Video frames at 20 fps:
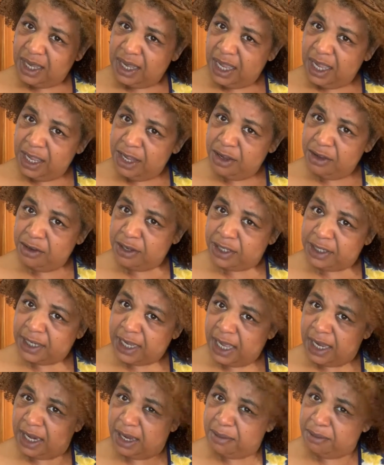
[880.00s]
and you
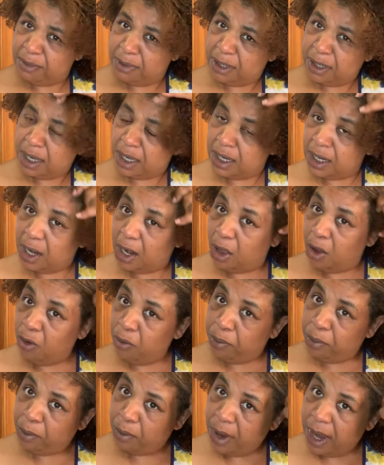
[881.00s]
tell them low
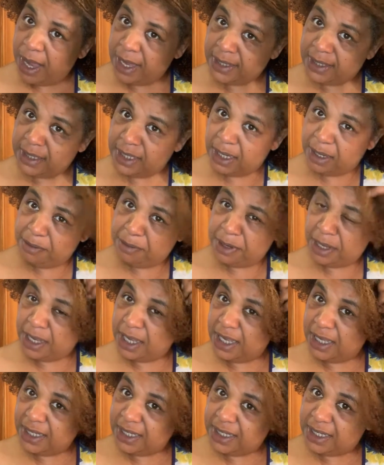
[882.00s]
porosity
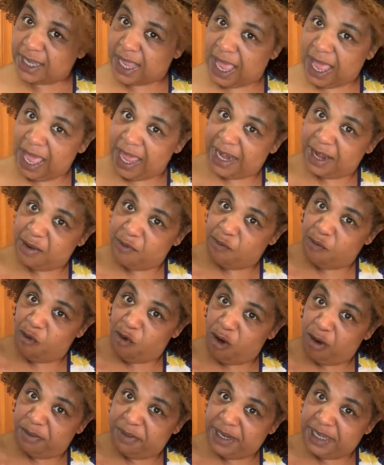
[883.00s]
because I didn't
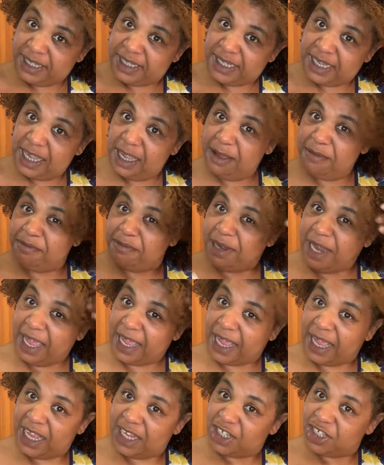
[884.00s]
warm this up
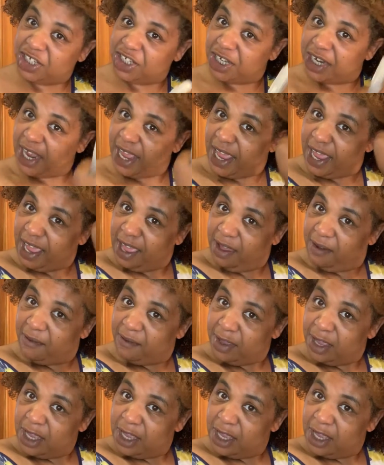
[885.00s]
like I should have.